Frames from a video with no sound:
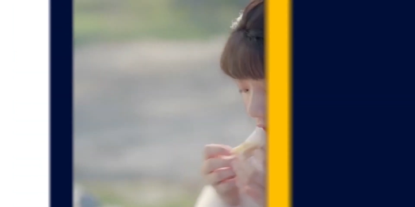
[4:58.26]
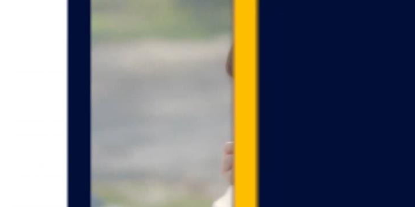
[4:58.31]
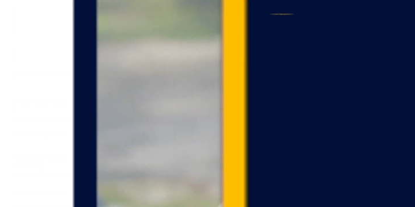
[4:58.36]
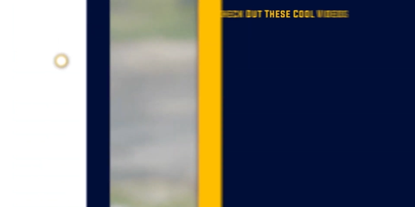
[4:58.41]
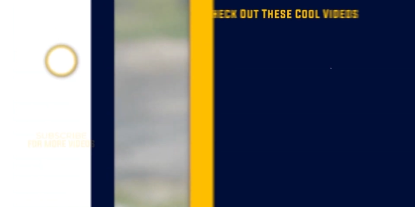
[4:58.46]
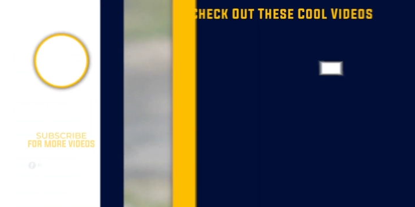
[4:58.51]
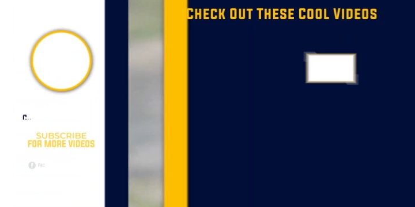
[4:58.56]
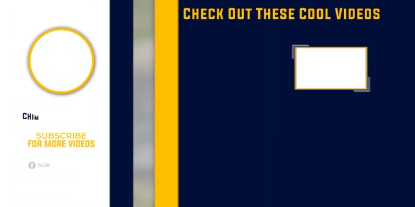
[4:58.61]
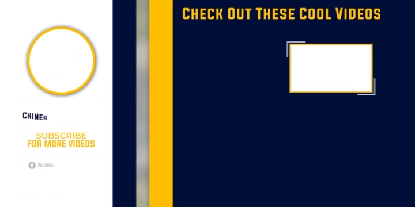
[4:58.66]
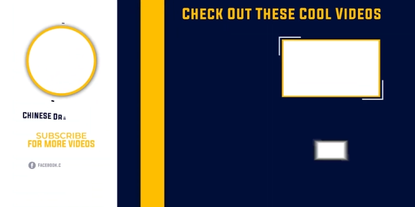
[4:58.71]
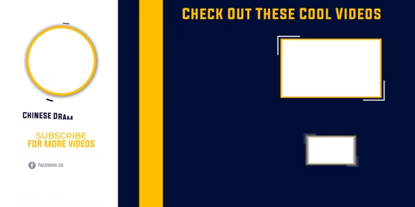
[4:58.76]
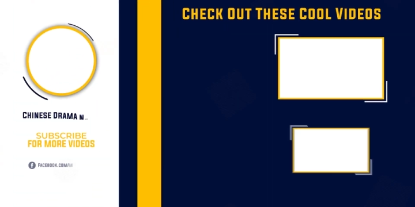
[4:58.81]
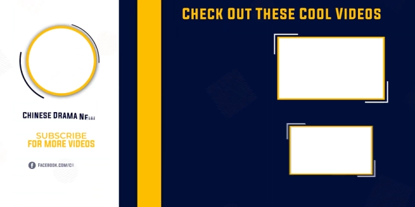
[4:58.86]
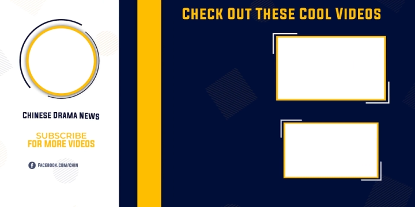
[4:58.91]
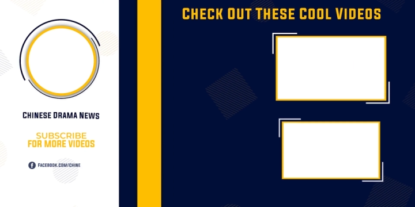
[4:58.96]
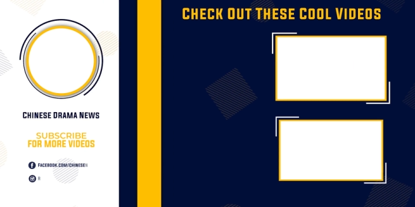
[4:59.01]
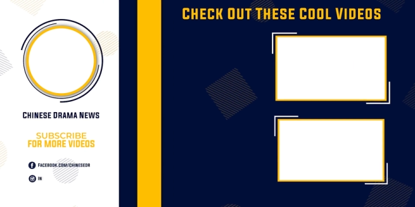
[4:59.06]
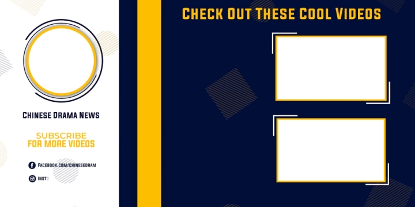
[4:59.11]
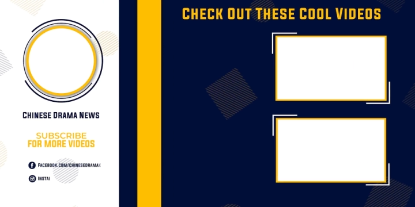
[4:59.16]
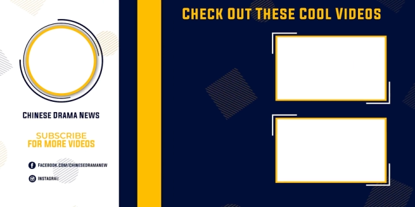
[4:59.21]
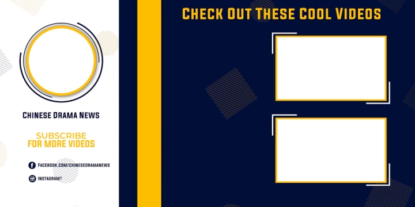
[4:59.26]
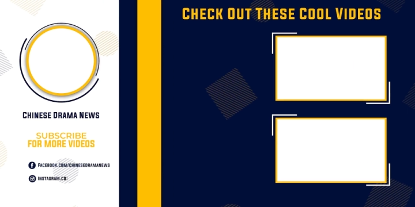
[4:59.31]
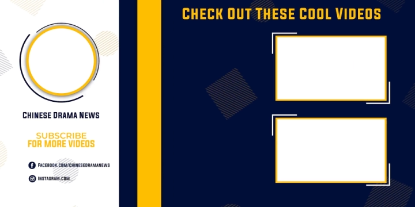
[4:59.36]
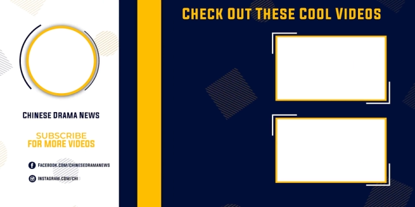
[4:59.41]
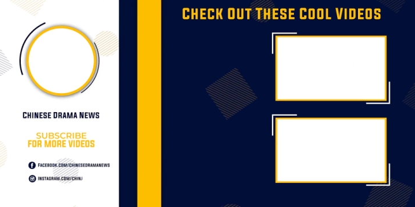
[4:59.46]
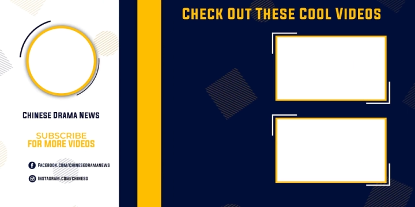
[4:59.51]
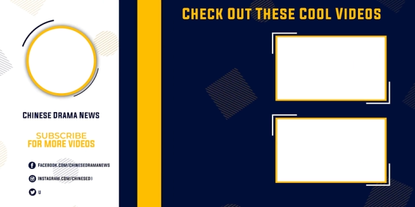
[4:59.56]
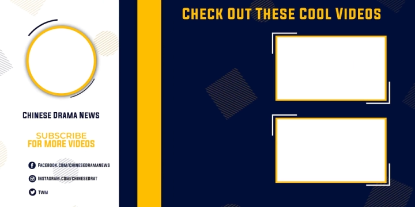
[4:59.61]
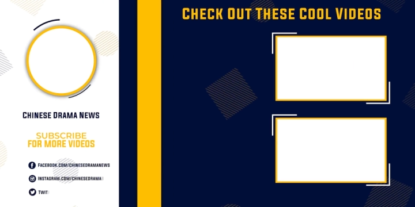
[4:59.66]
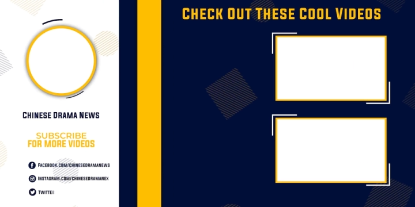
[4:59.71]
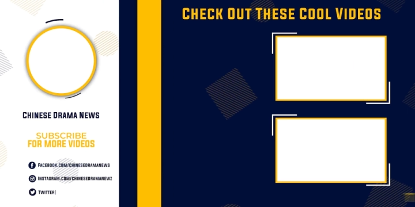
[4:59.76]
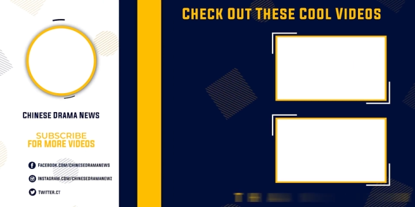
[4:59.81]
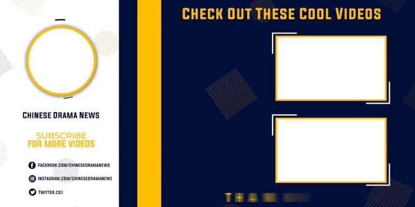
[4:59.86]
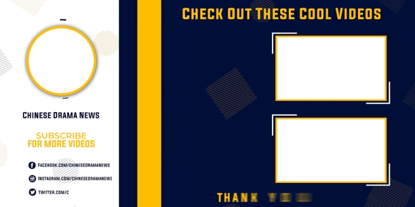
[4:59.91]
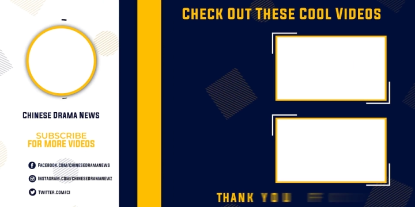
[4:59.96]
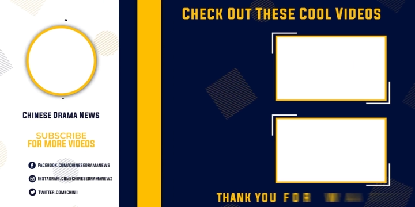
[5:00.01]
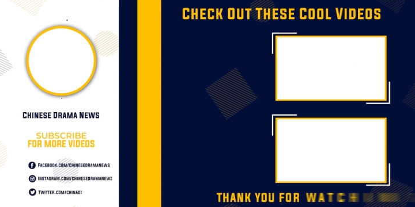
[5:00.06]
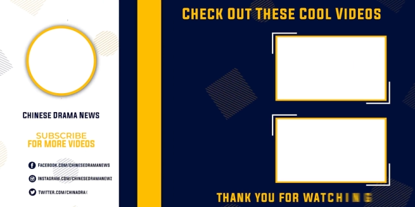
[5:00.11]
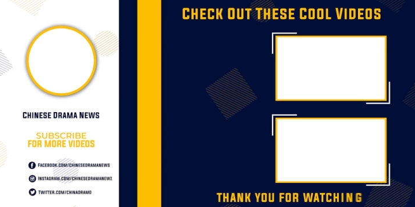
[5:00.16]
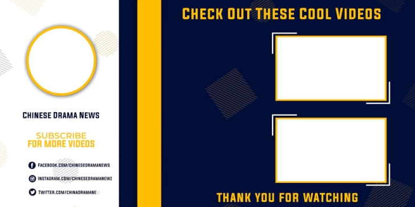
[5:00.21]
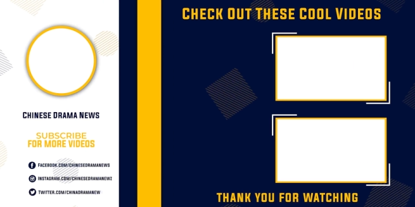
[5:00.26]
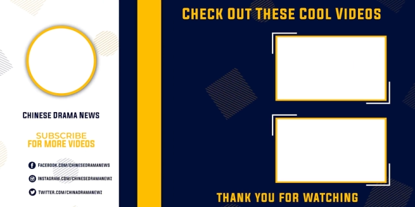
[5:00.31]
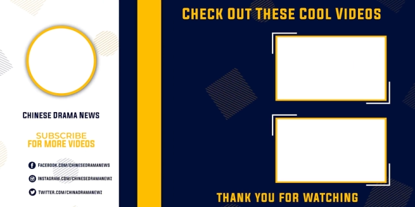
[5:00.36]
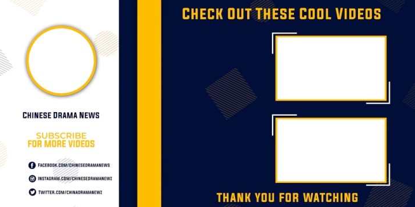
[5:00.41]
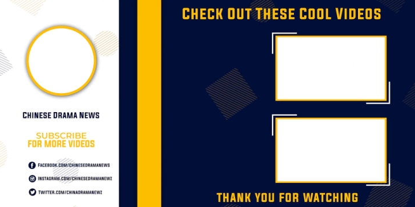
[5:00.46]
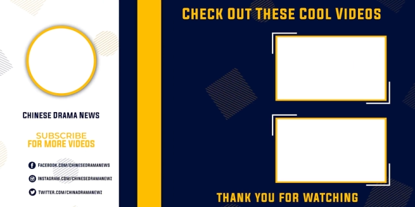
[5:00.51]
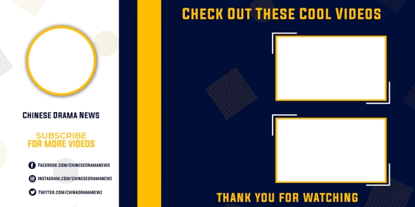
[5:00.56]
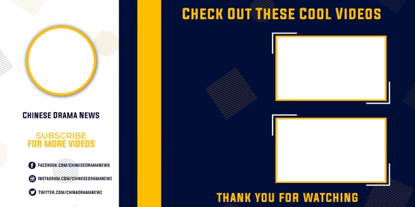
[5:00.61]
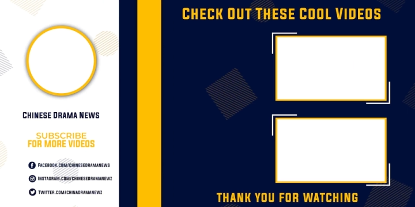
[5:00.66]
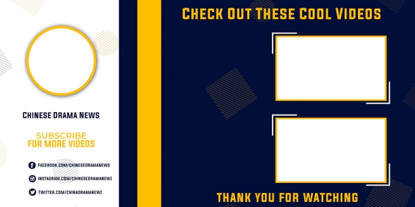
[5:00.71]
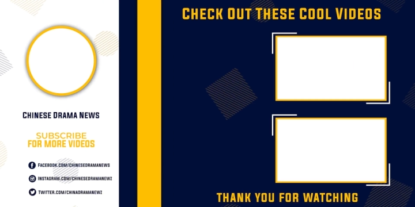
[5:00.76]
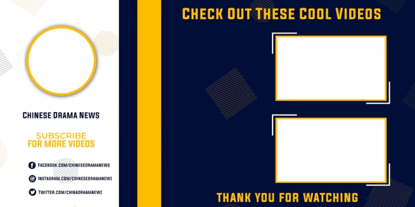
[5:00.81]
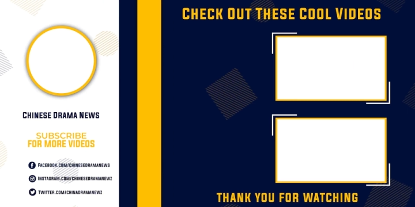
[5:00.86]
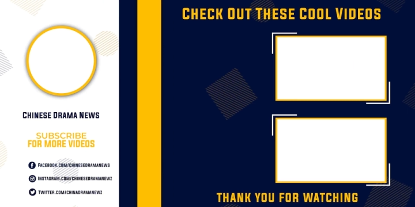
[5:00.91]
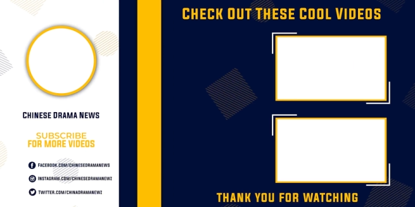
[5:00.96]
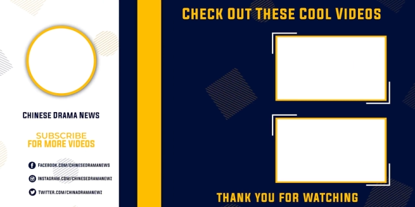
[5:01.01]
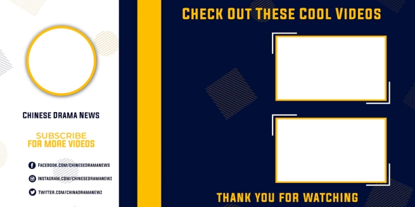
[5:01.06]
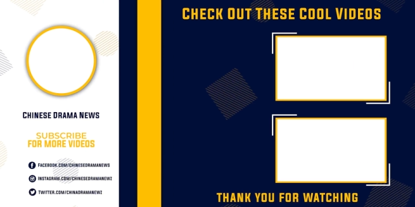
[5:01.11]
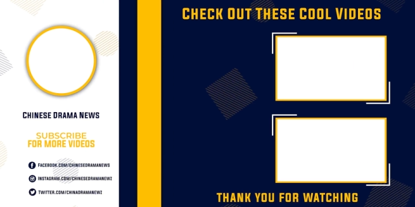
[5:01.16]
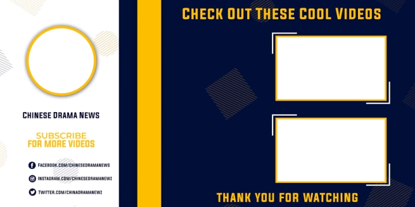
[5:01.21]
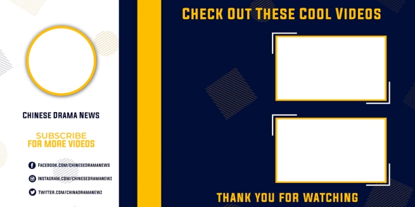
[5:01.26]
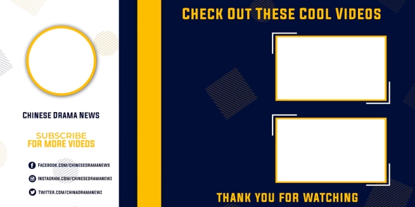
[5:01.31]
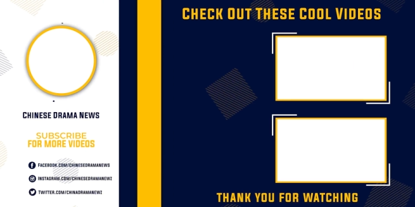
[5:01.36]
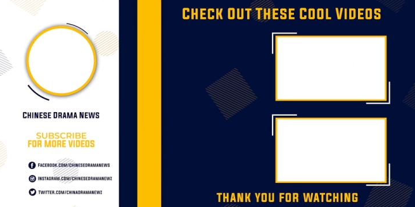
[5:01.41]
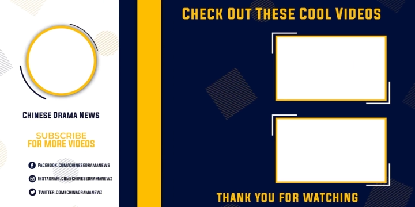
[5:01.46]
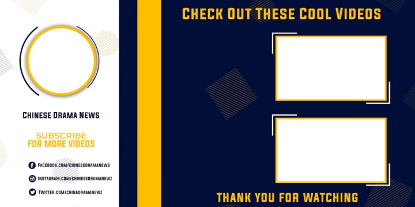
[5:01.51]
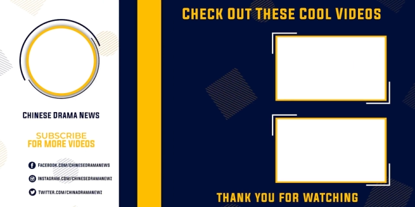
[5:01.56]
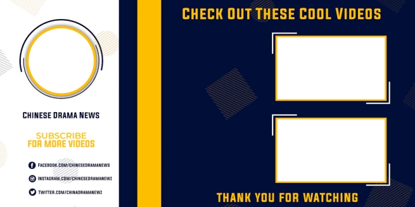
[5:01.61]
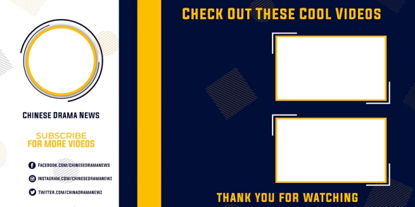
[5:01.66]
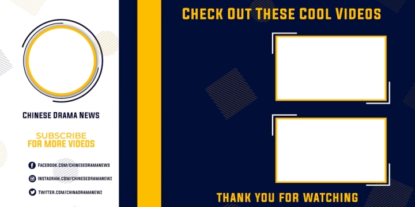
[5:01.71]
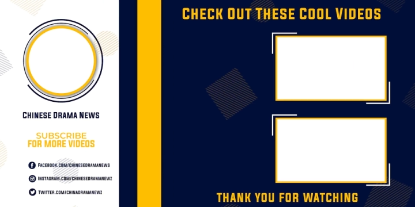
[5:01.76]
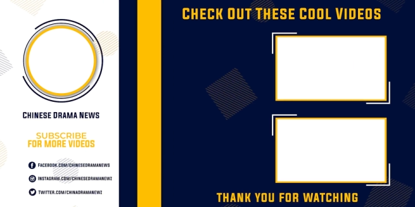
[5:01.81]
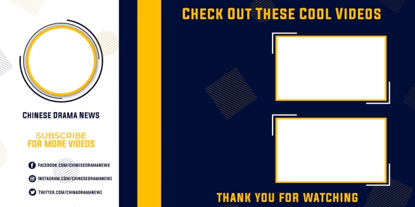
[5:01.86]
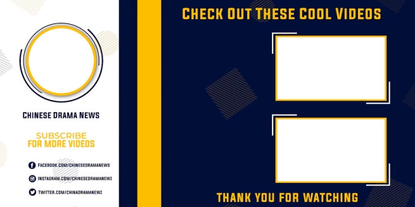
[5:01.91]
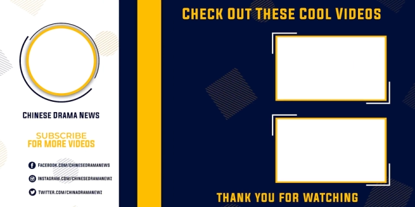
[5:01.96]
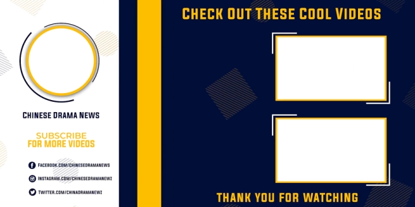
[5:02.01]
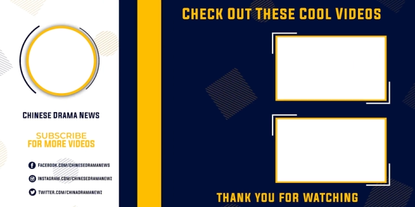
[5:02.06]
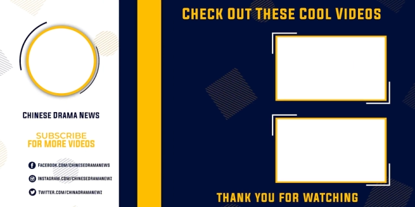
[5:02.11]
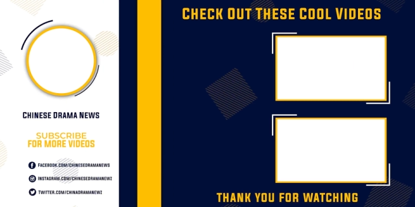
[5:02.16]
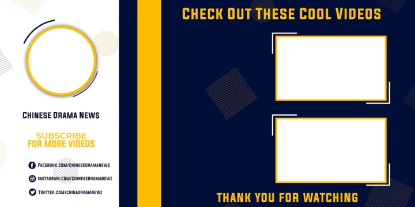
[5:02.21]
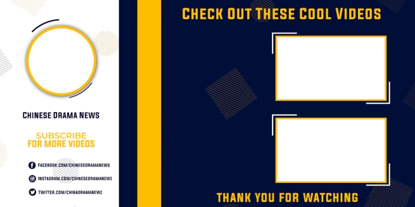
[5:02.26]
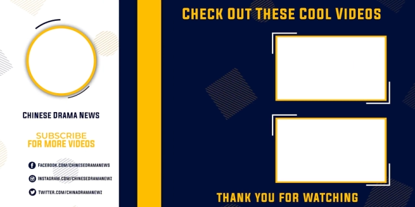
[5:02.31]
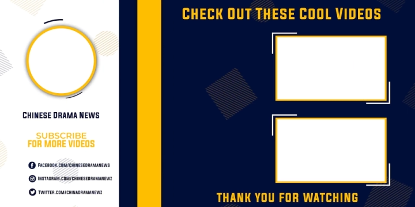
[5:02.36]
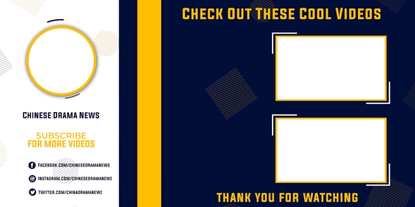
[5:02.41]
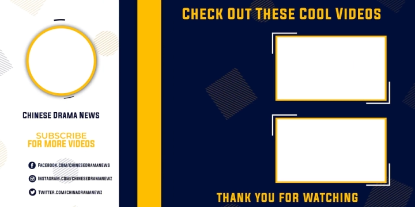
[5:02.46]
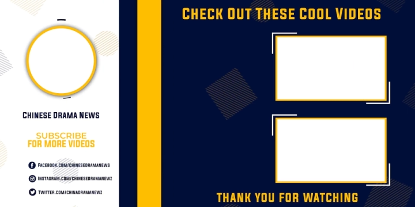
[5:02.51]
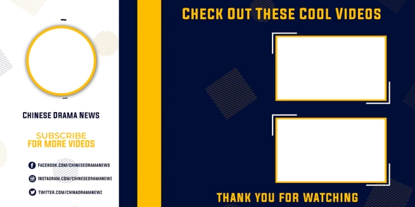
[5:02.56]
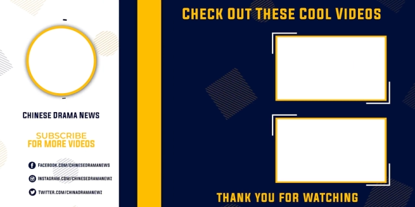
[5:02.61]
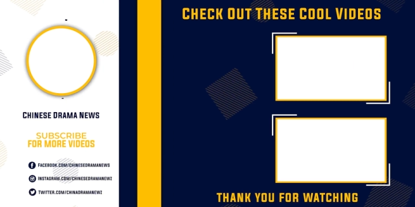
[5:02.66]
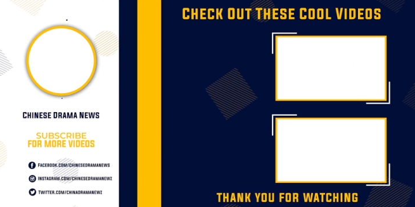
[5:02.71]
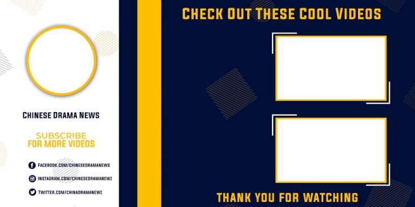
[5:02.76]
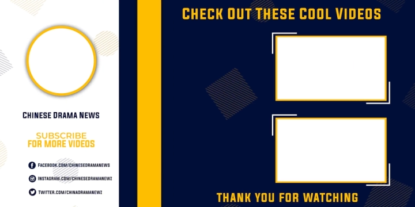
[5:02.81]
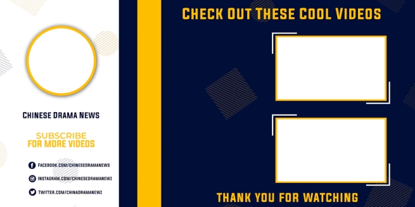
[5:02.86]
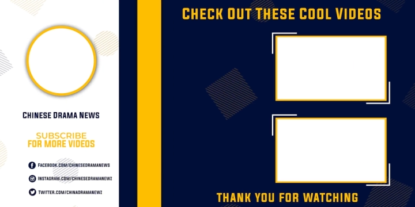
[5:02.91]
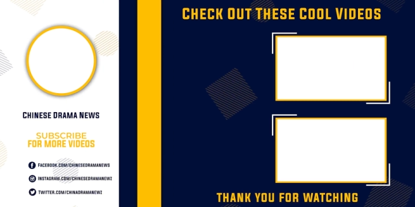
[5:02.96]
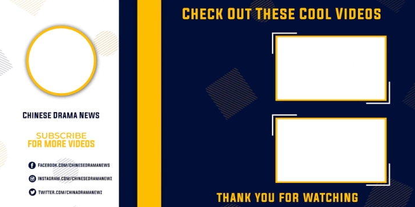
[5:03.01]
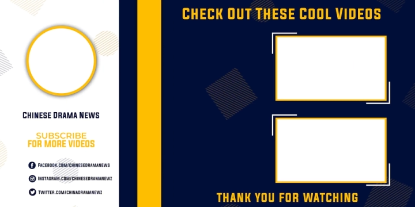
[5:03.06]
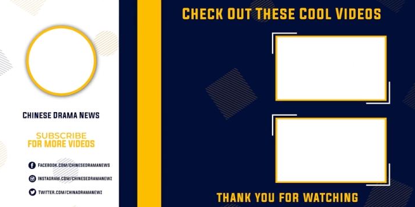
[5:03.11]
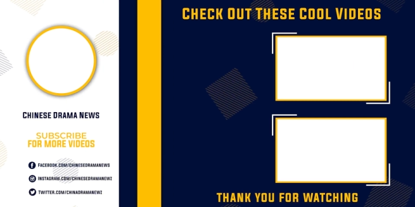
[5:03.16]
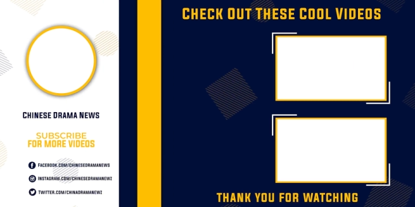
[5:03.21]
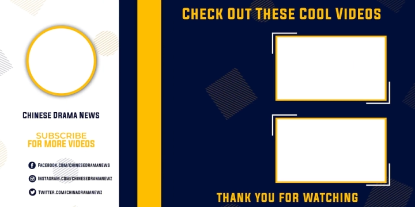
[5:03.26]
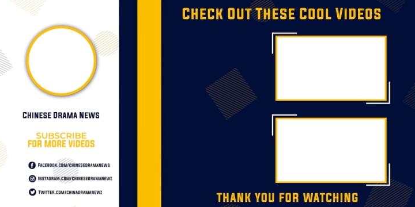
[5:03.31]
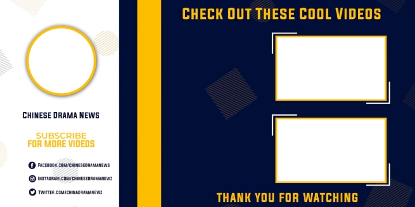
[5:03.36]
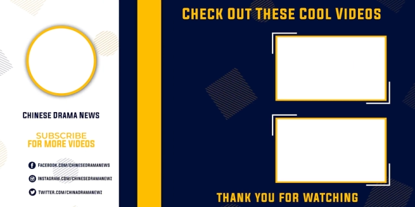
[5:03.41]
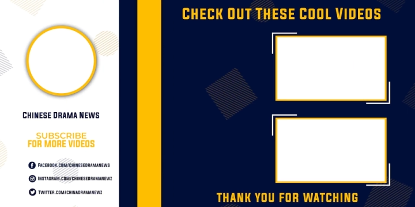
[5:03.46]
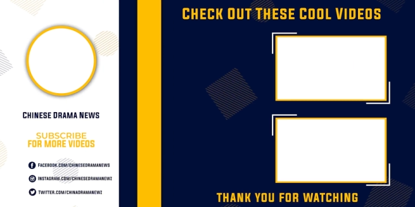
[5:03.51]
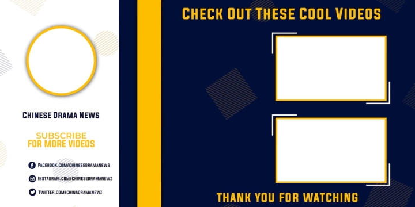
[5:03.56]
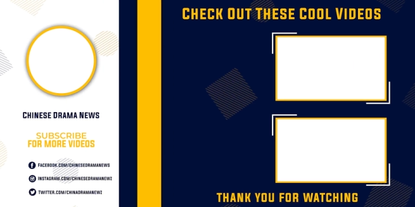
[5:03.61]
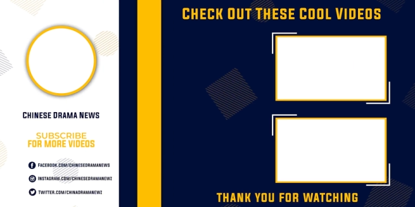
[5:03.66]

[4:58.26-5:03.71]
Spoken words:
[unreadable: no face in view]